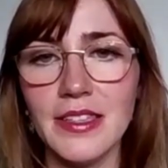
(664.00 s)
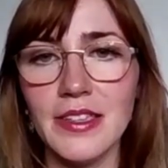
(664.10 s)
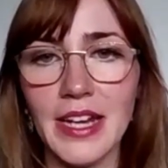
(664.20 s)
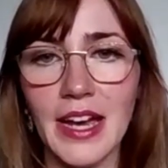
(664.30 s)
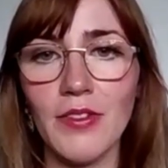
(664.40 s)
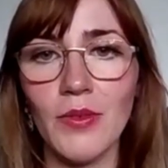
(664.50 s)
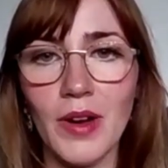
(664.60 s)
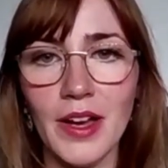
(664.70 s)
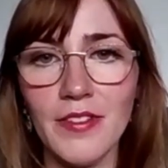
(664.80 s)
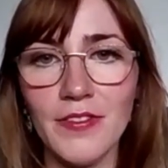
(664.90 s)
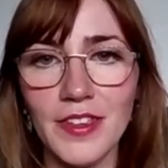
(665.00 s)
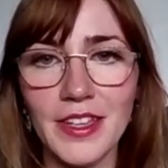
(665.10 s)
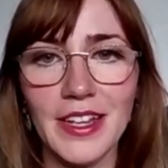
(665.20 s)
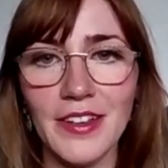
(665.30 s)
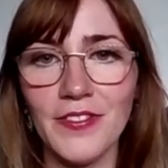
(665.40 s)
You can have a wife,
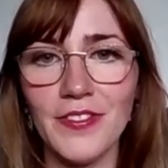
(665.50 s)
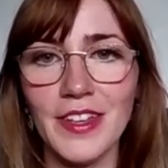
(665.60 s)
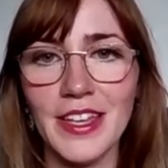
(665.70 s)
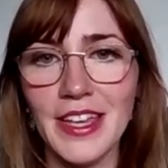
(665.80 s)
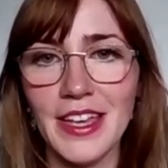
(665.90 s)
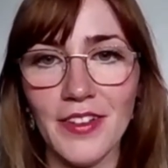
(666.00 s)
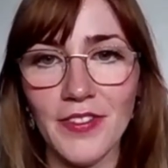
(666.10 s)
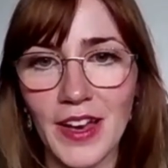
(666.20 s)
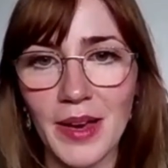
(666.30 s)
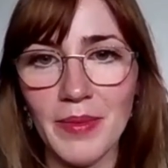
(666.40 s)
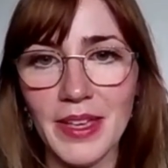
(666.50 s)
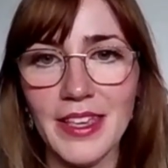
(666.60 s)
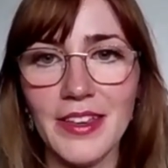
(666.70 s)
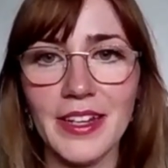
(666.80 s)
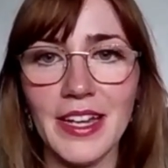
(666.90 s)
you can have a
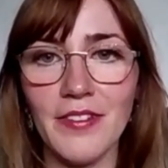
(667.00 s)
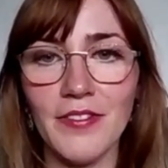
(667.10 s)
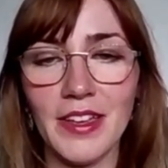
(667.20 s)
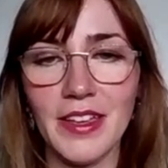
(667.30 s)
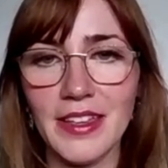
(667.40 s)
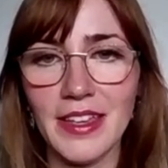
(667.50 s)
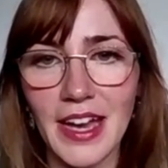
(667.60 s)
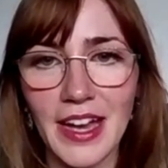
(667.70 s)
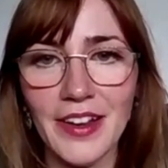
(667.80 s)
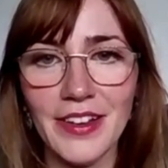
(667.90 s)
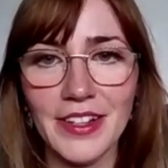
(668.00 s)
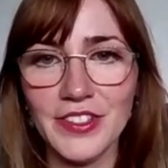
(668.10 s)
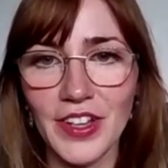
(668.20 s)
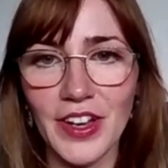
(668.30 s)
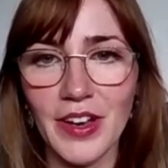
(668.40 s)
family, you can have a car and
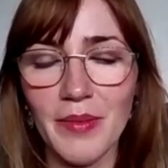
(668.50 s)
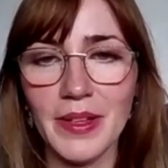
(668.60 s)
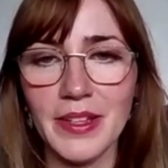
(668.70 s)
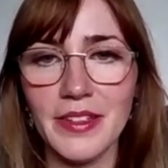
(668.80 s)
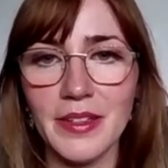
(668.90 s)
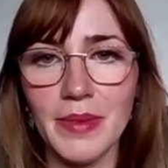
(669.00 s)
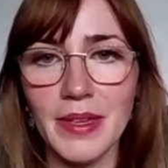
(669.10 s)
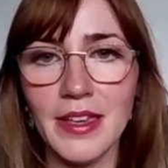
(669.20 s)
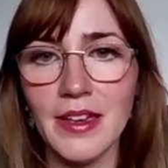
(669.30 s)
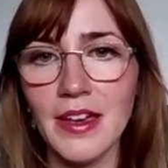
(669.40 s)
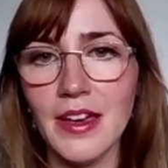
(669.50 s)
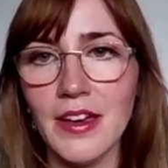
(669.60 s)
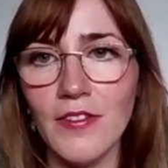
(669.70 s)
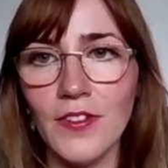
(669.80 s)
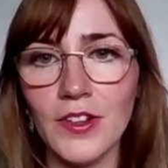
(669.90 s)
a job, and you can be
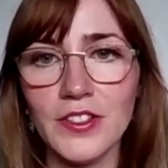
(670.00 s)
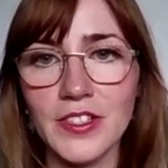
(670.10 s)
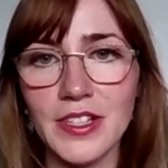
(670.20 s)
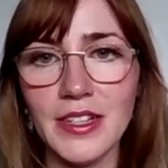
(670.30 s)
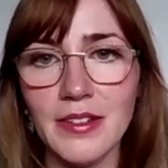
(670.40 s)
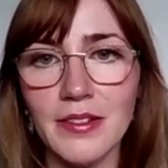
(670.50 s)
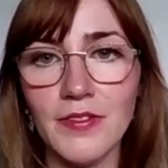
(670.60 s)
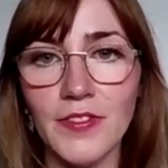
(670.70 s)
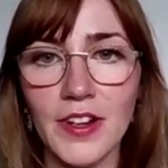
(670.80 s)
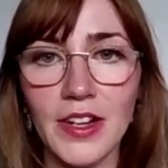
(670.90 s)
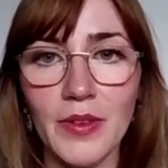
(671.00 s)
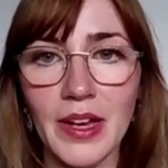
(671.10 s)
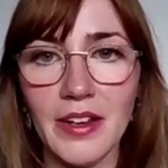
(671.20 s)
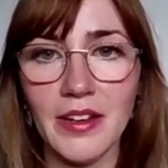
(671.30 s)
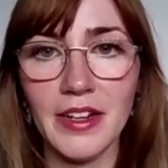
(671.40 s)
functioning very
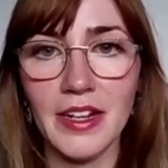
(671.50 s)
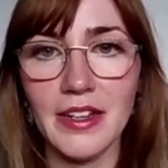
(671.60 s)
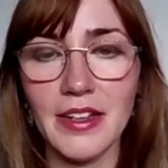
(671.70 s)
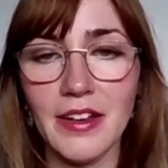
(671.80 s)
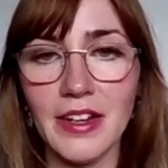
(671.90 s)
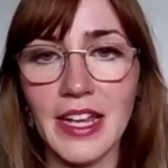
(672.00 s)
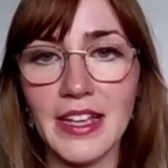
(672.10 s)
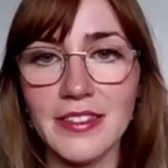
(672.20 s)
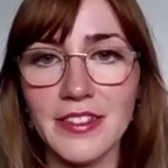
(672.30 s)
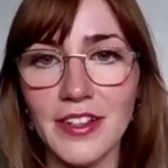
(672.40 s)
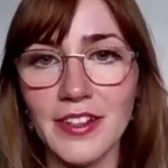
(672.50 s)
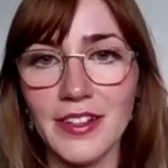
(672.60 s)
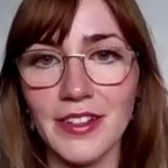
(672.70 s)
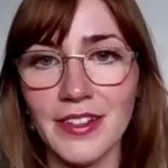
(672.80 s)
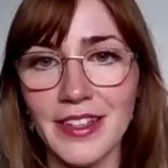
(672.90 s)
well on an
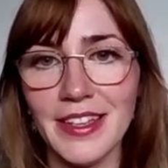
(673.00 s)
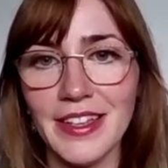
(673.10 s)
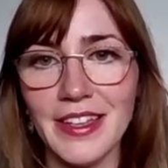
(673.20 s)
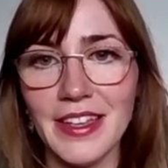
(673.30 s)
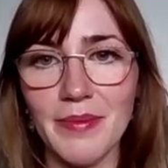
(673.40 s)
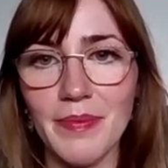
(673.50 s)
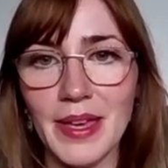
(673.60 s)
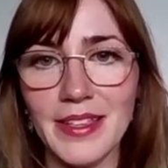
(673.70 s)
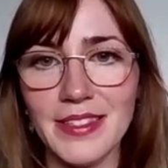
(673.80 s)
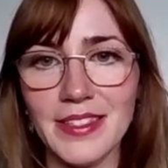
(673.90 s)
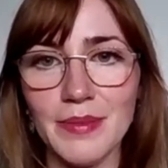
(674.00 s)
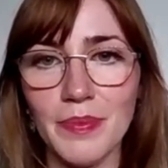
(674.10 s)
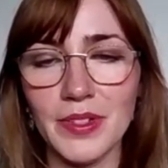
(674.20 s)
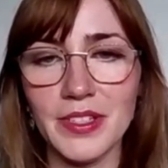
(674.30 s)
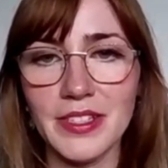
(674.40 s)
external
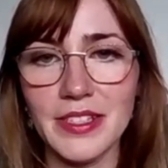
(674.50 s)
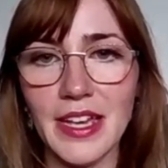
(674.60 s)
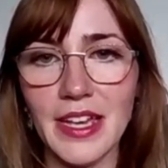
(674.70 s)
basis, but